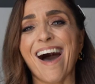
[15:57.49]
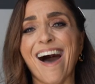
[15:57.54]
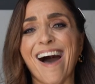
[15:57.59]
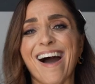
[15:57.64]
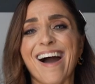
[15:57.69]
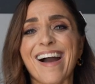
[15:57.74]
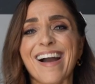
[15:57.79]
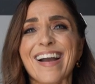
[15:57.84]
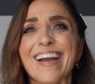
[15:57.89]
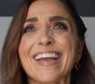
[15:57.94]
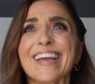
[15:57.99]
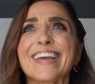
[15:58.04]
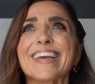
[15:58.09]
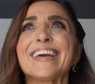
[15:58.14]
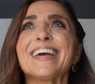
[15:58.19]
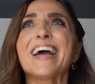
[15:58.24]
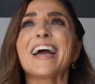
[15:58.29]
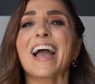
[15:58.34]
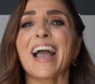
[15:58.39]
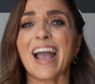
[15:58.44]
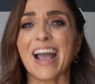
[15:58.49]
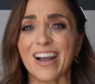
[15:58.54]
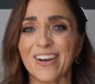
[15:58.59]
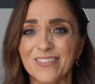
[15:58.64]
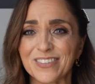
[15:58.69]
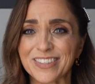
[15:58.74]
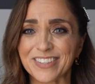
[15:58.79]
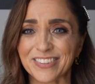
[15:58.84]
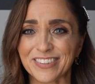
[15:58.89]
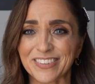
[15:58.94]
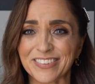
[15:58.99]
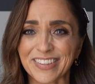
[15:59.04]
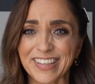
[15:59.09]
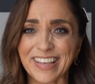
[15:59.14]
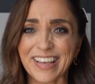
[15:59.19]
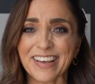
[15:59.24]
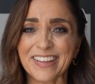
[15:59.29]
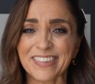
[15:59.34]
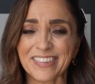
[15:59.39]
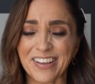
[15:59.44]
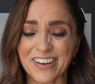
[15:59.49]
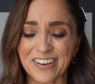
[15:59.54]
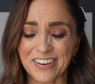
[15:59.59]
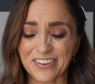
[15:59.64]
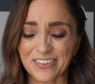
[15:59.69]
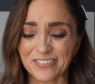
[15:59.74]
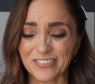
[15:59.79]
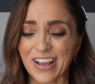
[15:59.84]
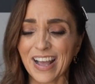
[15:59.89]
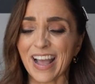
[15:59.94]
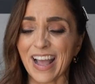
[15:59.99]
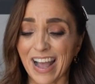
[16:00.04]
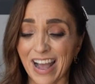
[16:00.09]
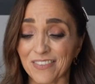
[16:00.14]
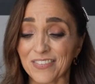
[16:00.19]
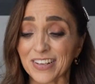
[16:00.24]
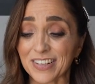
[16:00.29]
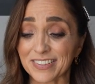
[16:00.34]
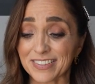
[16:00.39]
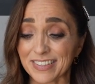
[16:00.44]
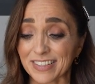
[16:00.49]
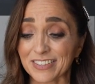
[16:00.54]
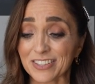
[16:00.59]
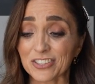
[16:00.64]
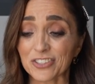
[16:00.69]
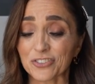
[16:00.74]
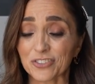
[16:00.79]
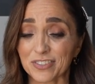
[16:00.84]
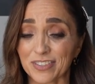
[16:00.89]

I absolutely love having a signature